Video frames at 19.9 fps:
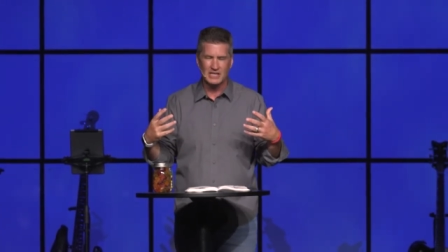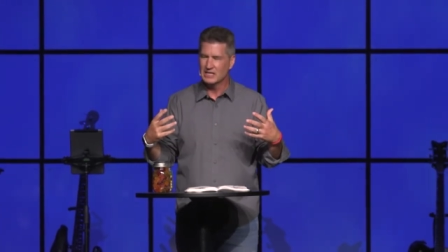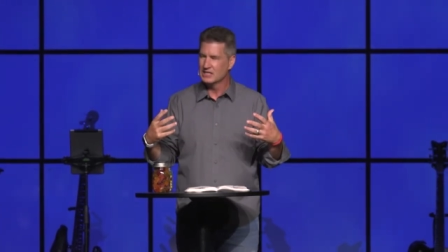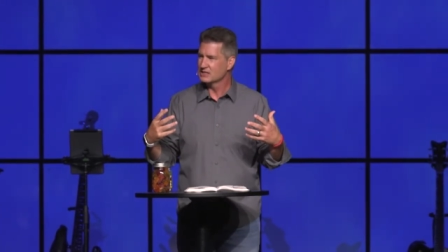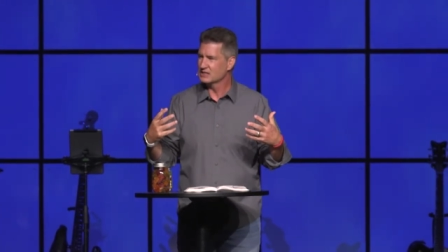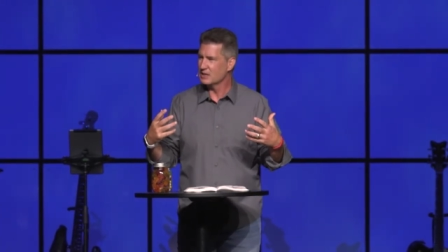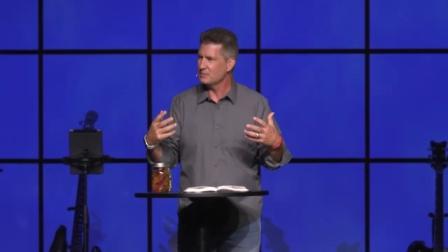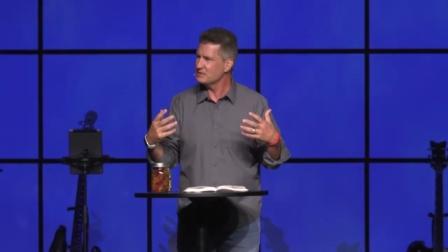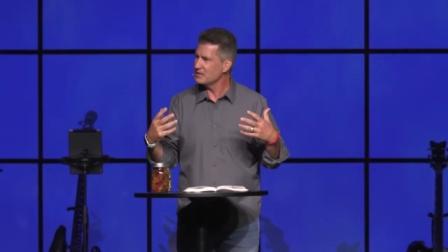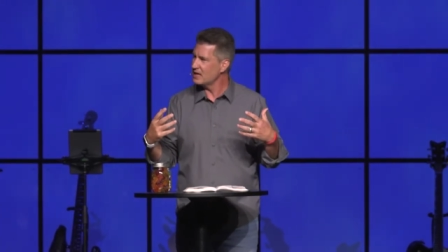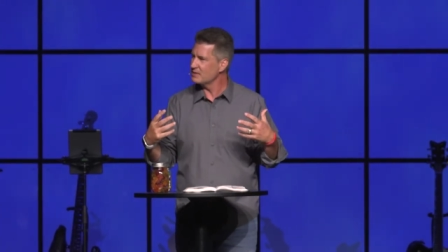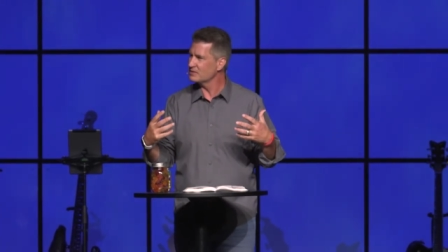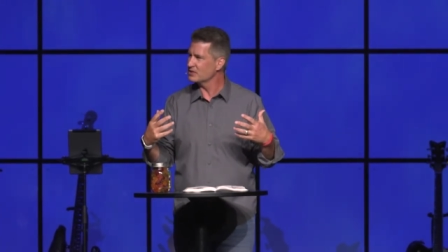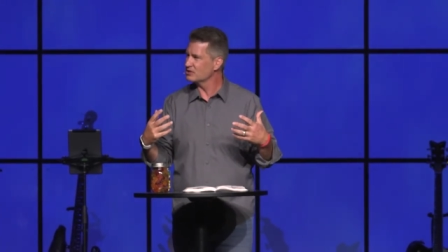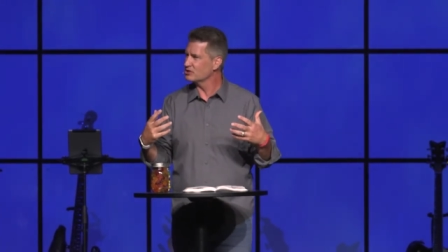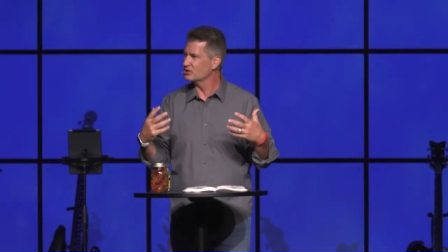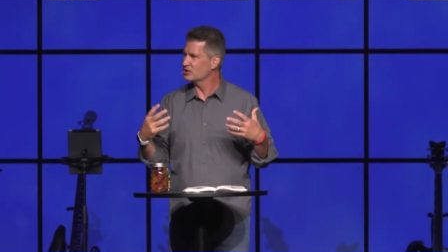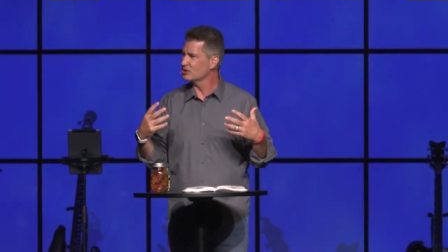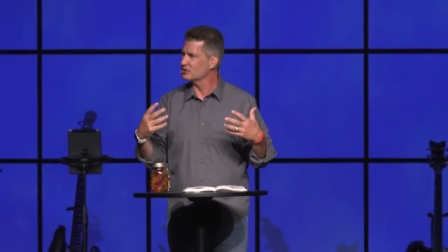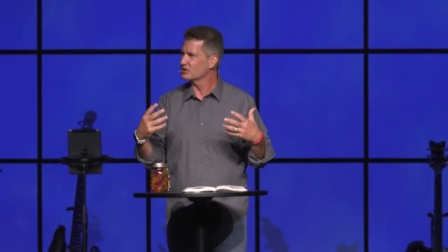Sometimes it's
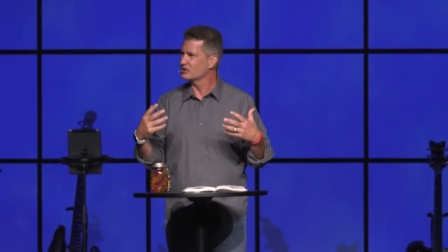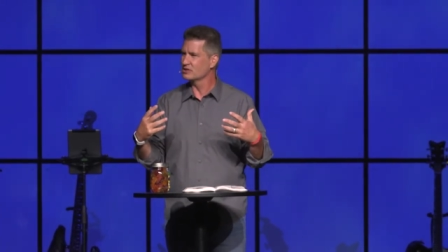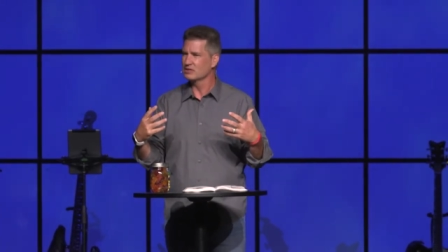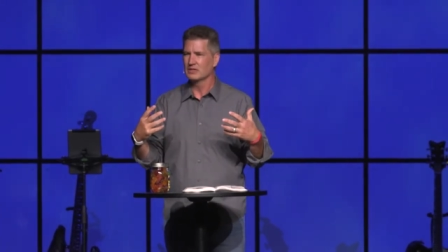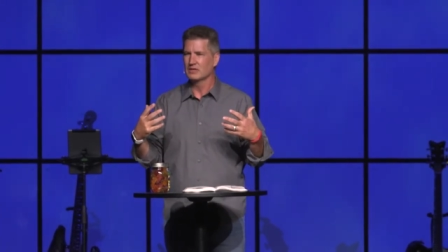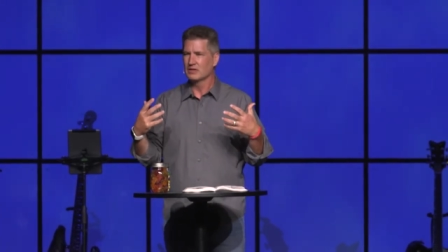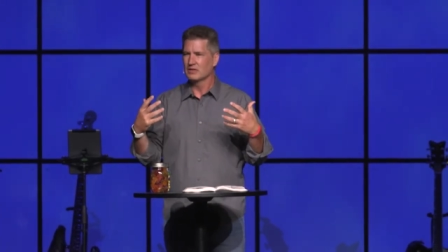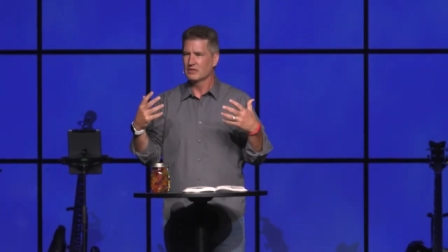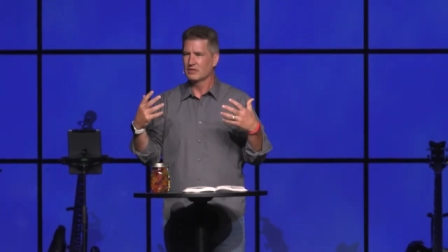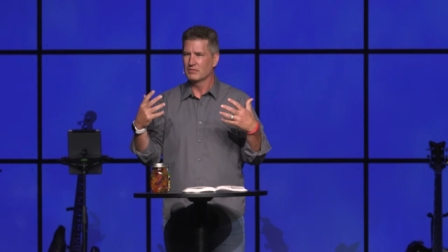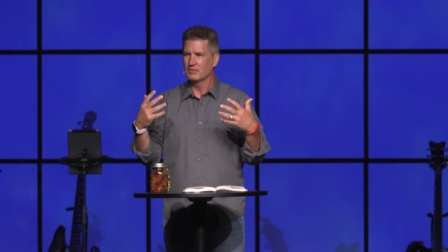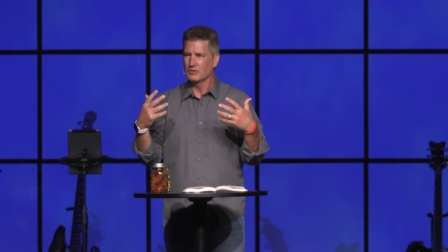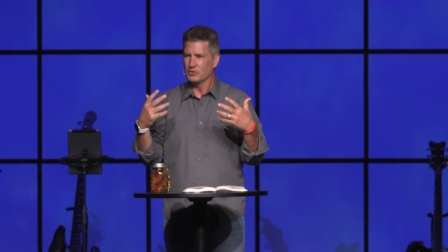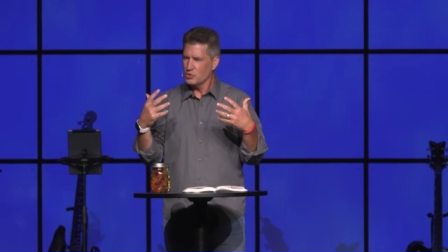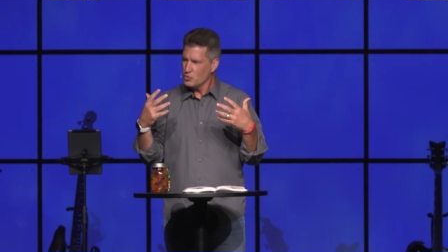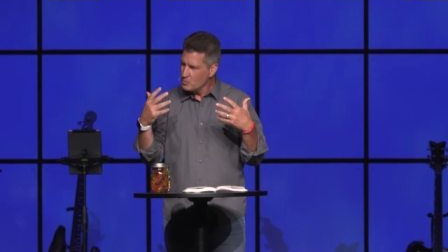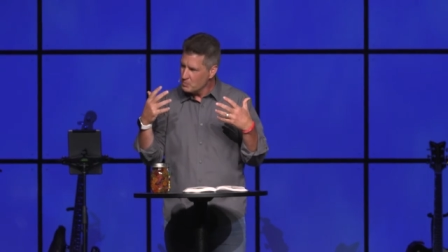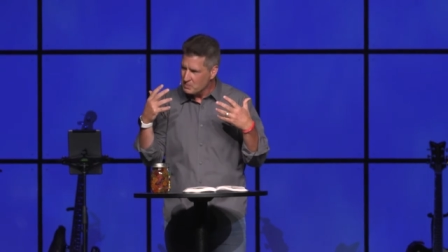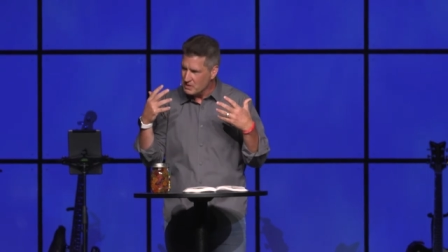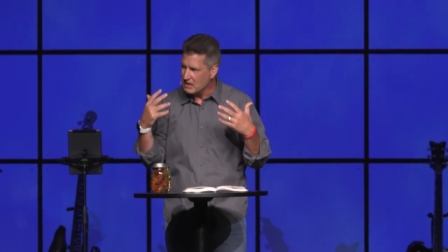just
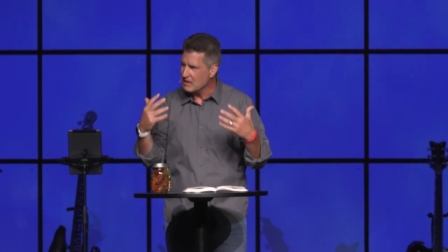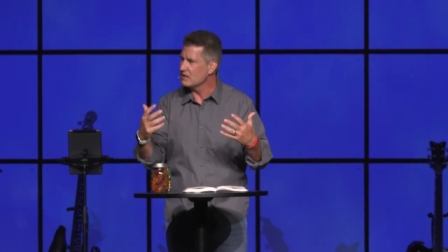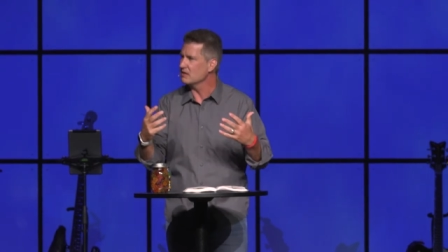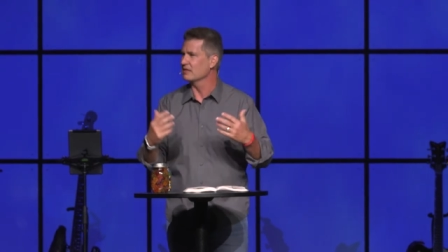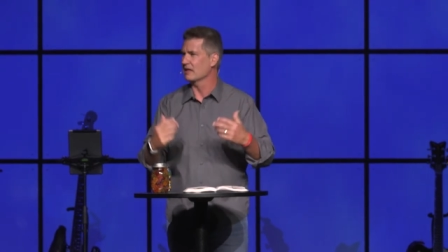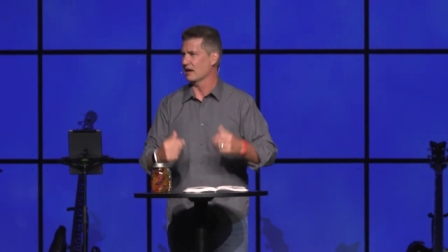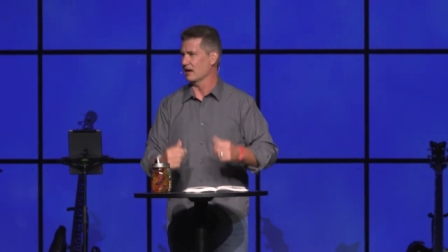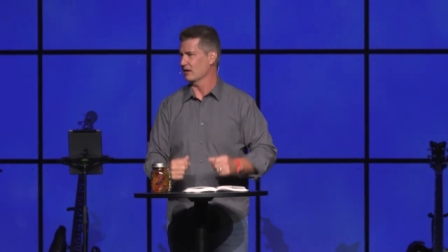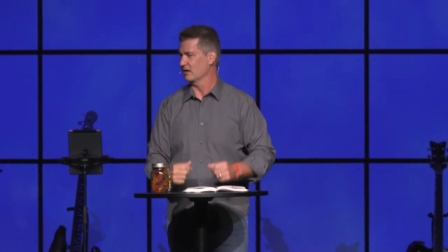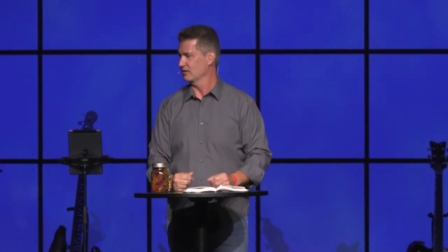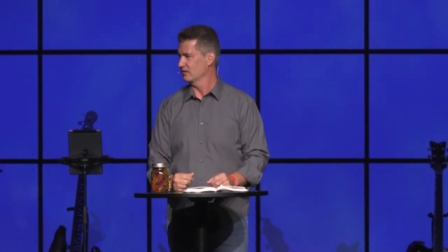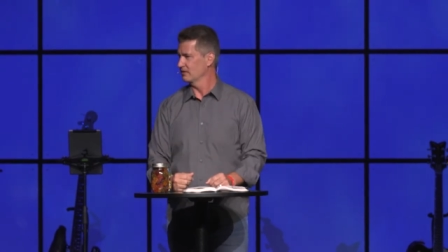you being there.